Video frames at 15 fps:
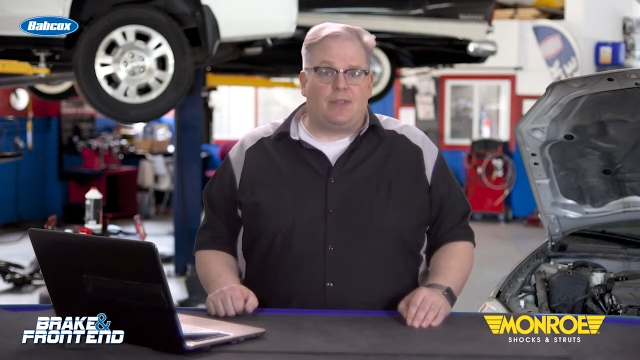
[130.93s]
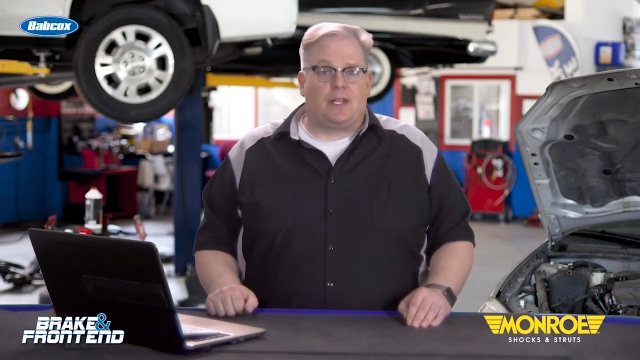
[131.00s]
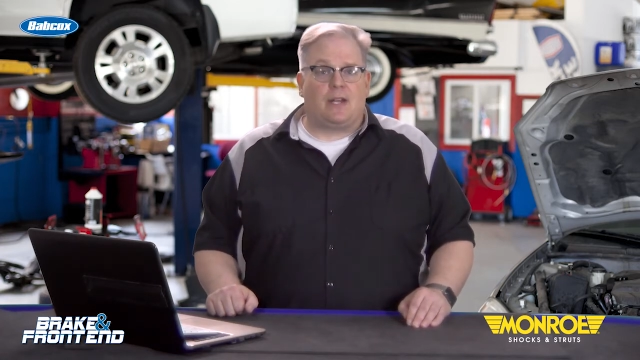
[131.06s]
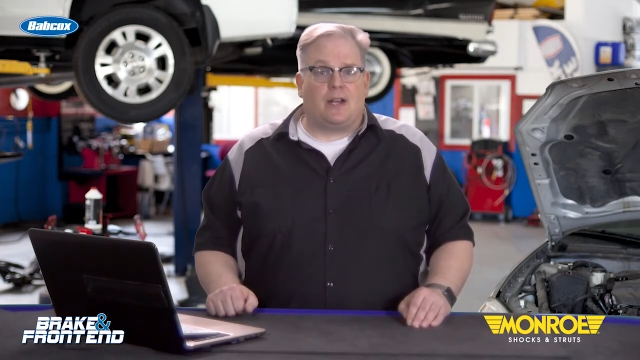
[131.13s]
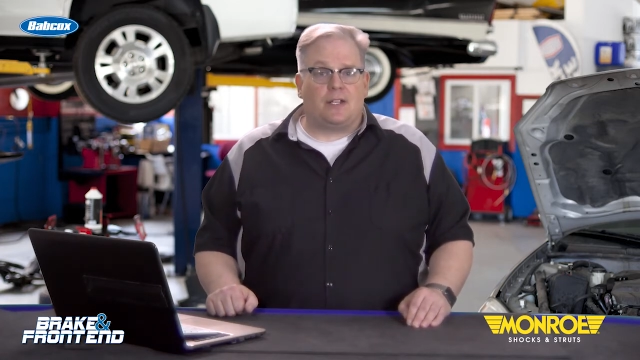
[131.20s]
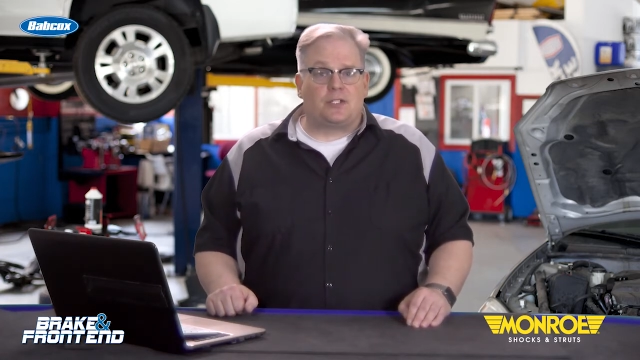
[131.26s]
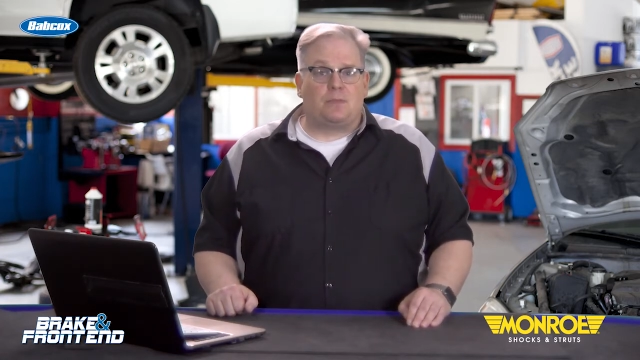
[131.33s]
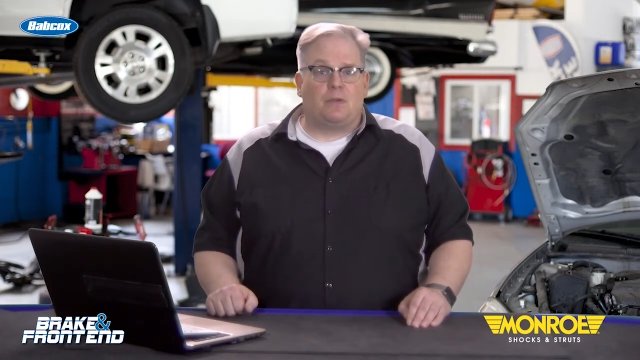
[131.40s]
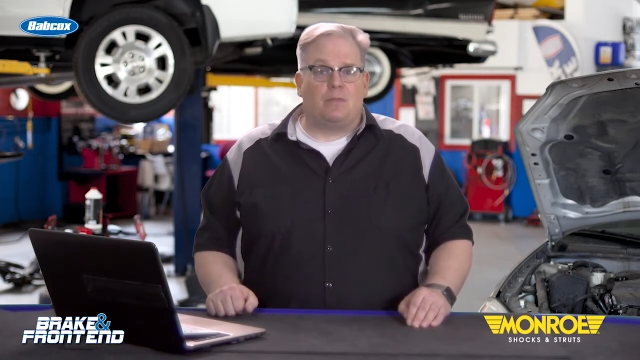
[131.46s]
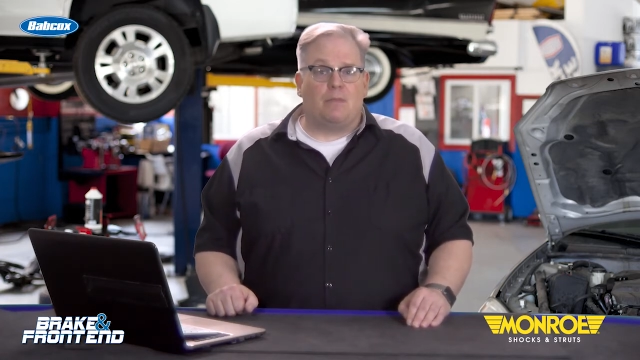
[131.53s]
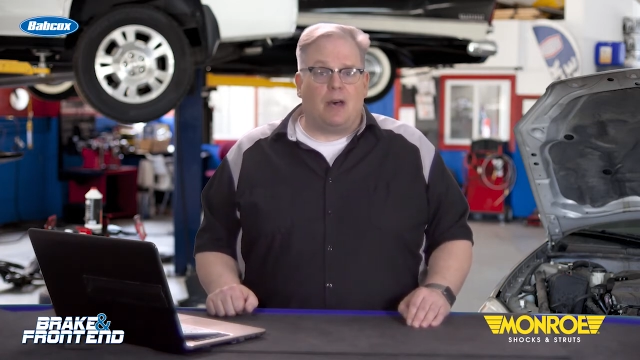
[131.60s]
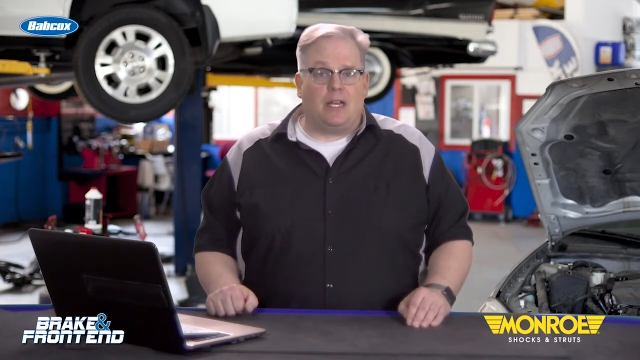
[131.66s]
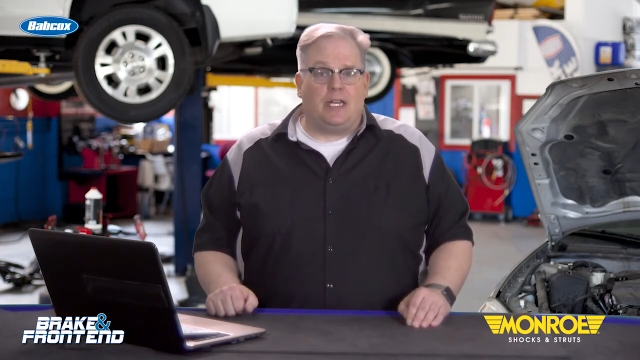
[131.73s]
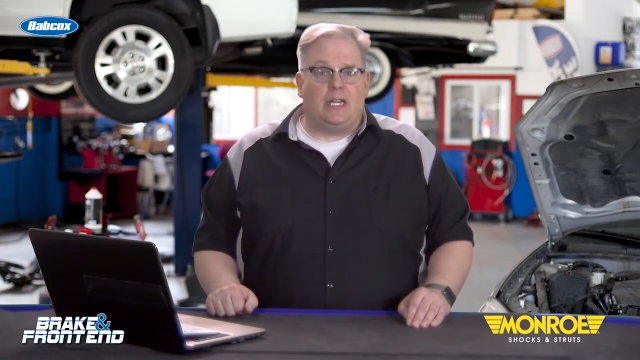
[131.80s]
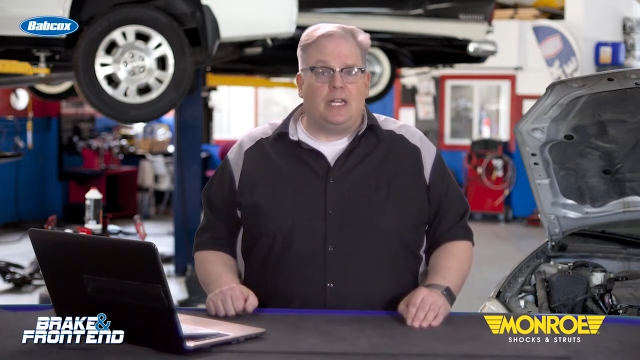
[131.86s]
customer
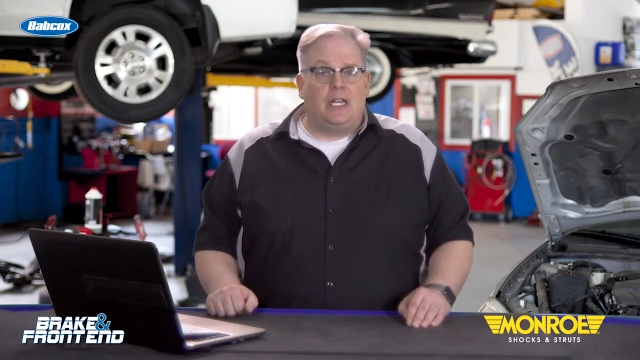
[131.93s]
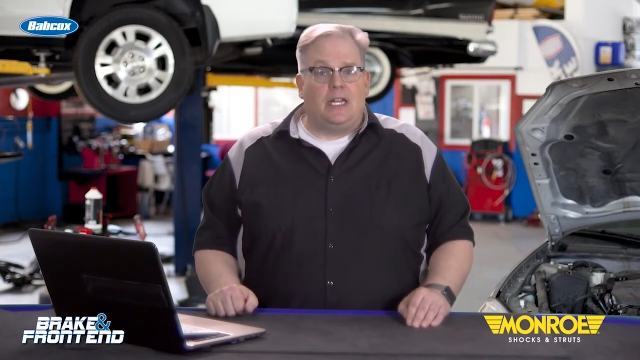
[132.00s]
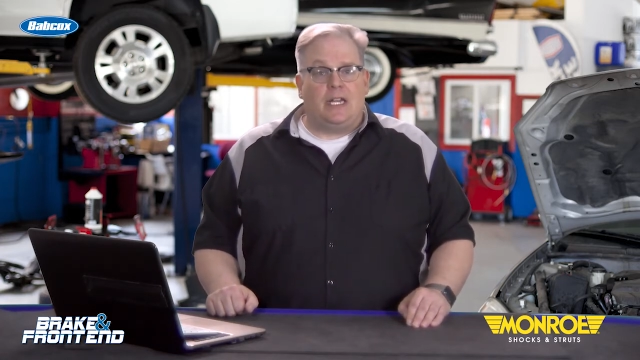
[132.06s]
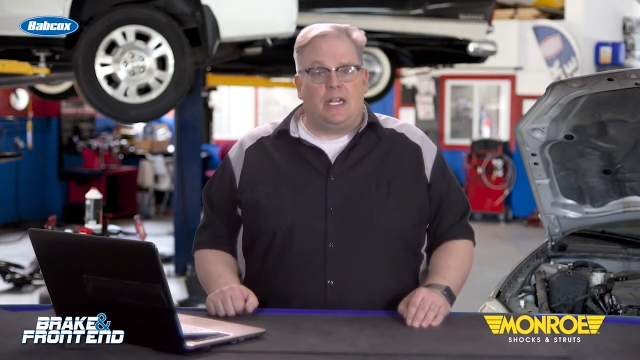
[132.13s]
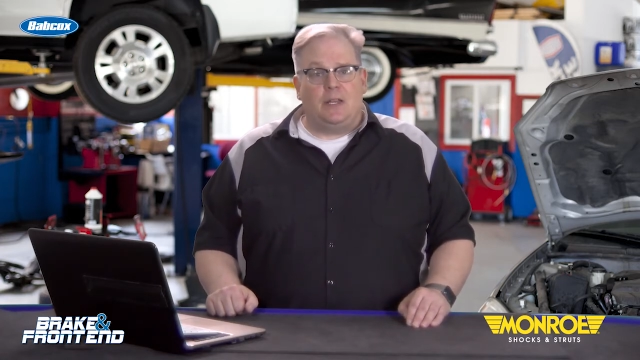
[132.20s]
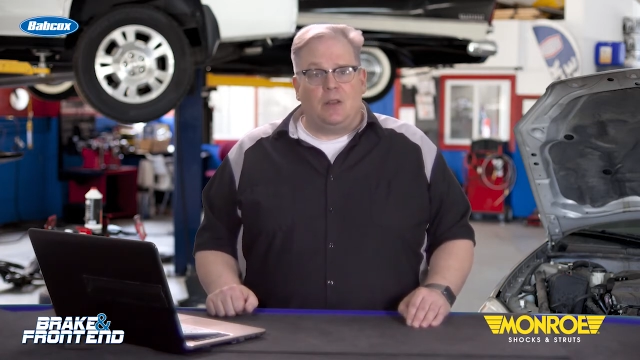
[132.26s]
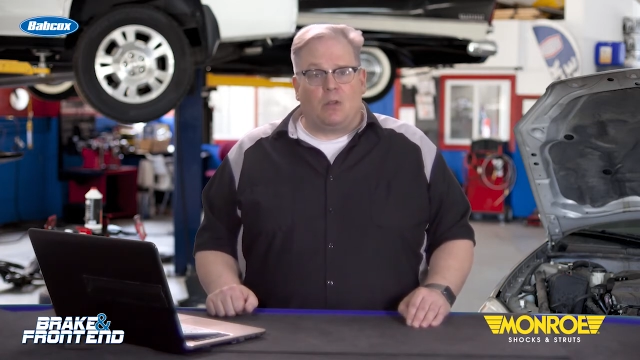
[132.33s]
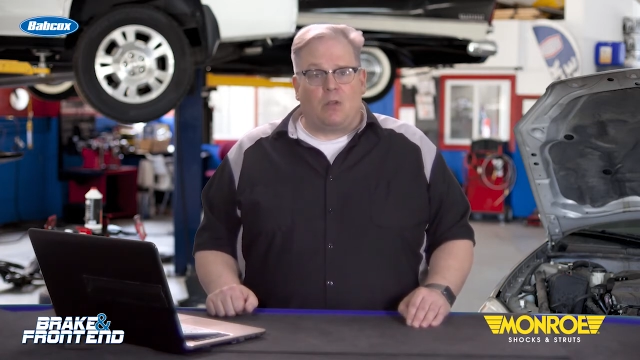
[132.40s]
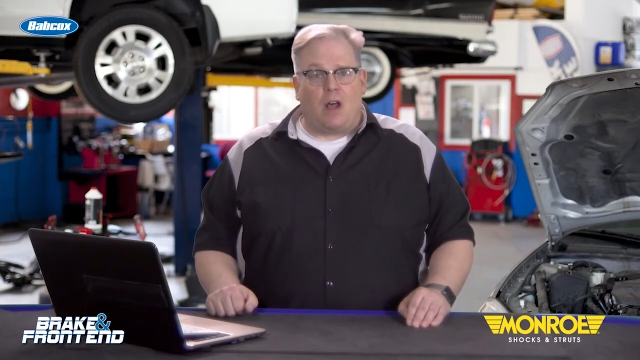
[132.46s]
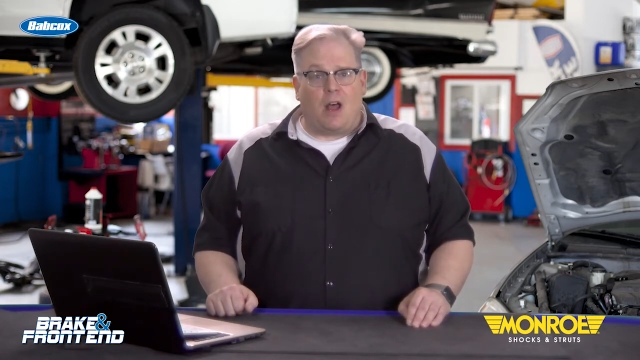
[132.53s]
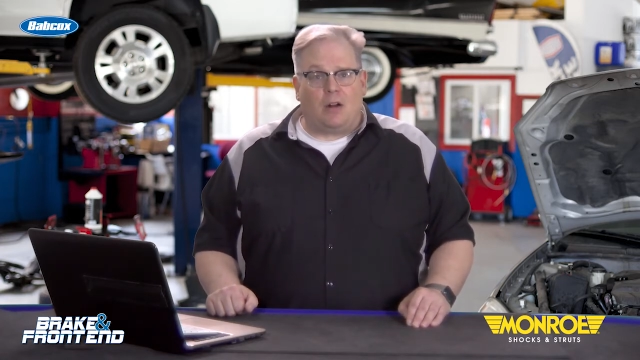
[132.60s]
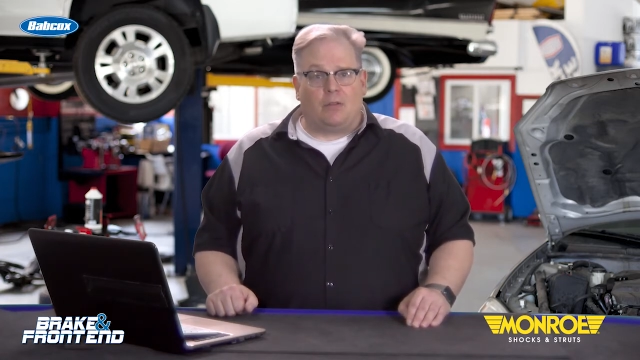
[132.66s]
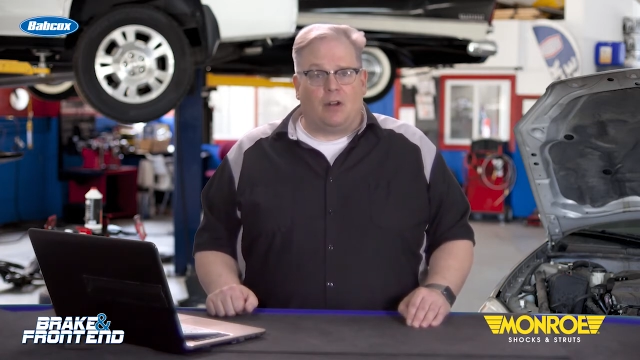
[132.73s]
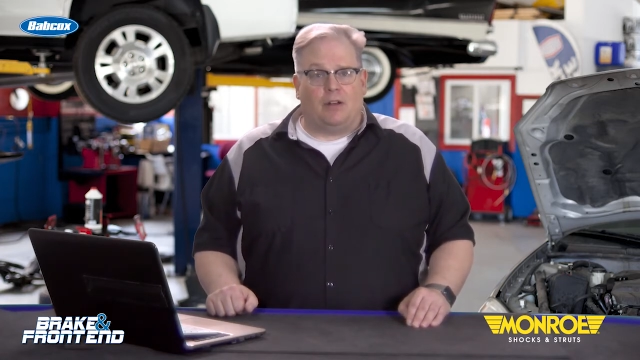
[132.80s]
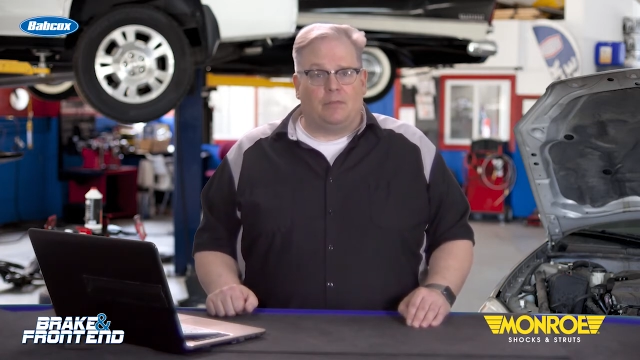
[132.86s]
money in the long
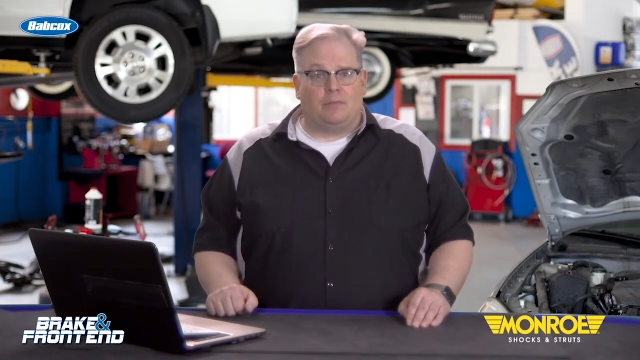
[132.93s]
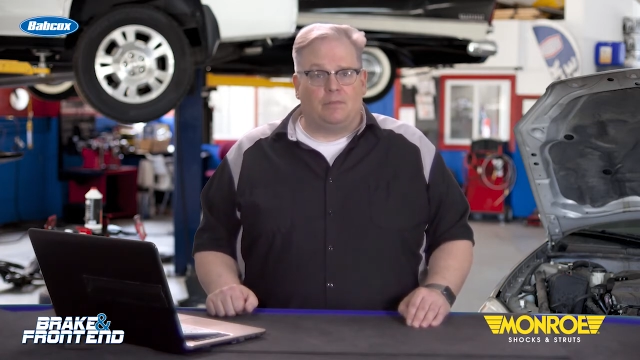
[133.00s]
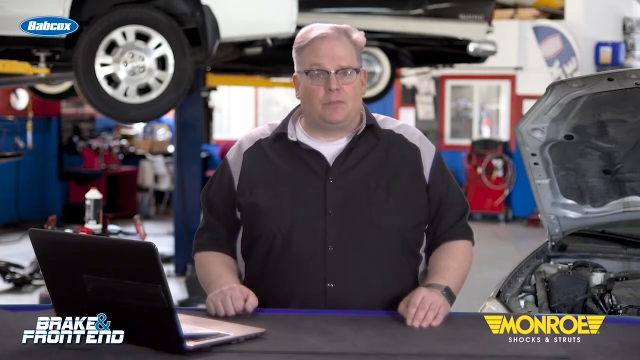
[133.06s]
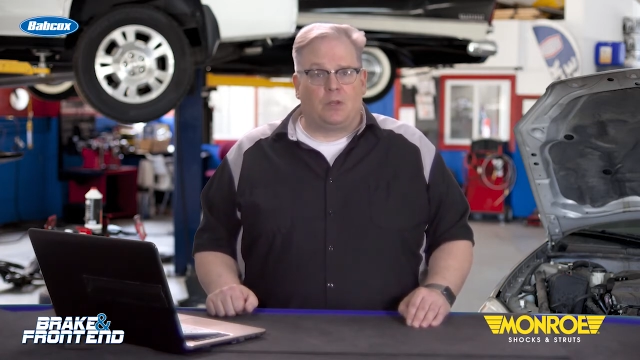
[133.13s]
run.